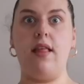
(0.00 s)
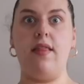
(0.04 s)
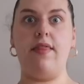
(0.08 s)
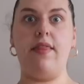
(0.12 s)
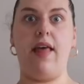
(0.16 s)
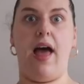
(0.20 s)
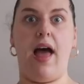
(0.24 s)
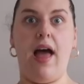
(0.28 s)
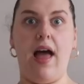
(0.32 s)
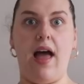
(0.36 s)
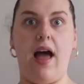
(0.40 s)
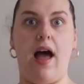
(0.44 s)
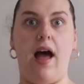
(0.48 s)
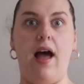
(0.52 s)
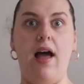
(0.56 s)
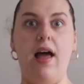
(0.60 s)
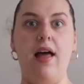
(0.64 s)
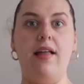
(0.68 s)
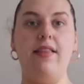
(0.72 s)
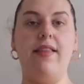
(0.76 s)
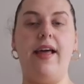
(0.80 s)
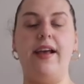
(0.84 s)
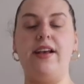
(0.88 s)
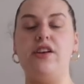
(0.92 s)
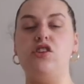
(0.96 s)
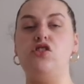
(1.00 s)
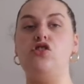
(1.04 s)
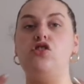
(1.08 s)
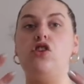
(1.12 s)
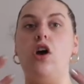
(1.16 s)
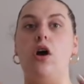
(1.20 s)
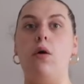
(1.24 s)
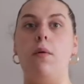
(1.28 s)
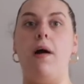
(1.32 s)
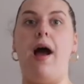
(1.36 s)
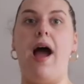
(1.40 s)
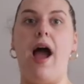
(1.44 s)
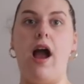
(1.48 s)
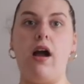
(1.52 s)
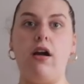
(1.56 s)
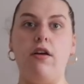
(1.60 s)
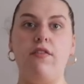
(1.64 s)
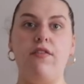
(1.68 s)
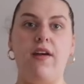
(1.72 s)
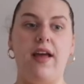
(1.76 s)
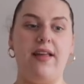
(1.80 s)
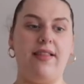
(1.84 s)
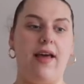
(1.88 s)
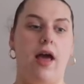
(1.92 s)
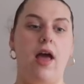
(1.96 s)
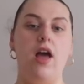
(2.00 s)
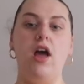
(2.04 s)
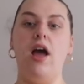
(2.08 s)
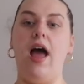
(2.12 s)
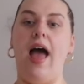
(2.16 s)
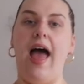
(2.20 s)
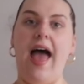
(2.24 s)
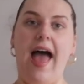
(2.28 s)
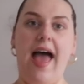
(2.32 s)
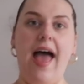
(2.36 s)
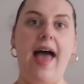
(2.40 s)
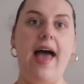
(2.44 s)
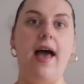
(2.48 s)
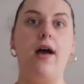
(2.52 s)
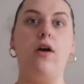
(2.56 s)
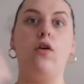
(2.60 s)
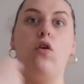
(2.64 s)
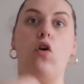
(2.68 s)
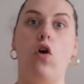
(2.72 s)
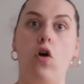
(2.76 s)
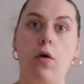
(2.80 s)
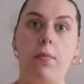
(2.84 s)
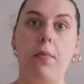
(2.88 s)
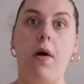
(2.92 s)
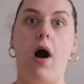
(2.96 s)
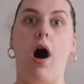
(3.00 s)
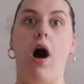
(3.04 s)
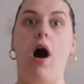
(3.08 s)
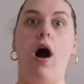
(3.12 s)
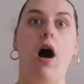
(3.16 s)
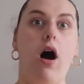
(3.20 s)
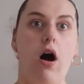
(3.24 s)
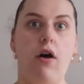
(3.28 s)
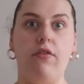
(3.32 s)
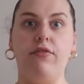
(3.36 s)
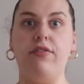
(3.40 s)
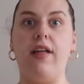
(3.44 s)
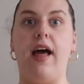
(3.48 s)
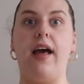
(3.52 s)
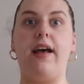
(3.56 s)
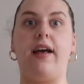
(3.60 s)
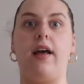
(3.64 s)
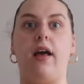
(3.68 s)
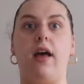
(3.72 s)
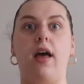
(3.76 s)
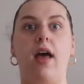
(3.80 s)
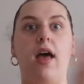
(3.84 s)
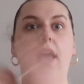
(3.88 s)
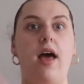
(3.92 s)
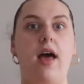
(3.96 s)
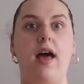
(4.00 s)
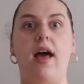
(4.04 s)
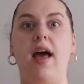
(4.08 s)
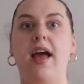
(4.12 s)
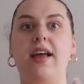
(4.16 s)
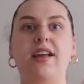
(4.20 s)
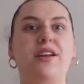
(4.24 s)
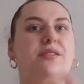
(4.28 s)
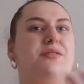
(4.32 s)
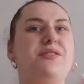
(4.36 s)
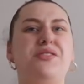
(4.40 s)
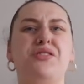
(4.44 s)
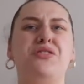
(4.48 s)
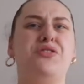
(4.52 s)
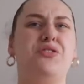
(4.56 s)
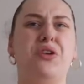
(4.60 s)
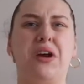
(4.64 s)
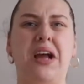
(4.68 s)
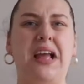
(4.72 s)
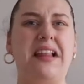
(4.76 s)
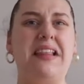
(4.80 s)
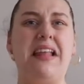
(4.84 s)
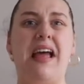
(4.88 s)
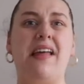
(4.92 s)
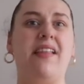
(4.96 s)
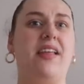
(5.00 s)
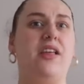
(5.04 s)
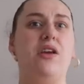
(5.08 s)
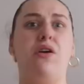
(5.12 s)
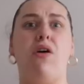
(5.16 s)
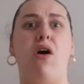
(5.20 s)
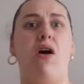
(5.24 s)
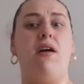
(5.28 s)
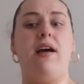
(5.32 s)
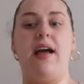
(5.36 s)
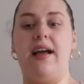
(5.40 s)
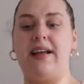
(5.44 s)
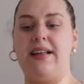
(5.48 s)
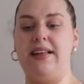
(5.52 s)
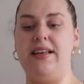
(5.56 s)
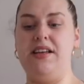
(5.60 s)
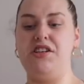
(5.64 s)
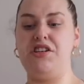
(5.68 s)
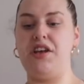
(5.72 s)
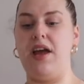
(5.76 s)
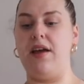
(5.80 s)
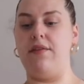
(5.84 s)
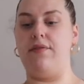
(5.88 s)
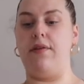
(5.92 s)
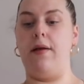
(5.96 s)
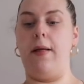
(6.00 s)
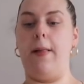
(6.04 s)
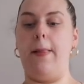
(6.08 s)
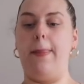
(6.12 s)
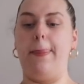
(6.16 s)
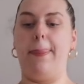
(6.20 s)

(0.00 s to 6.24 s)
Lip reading: than that. Like it's so aggravating, like hair come off, like, and you know, it's stuck in there and you can't get a clean shave.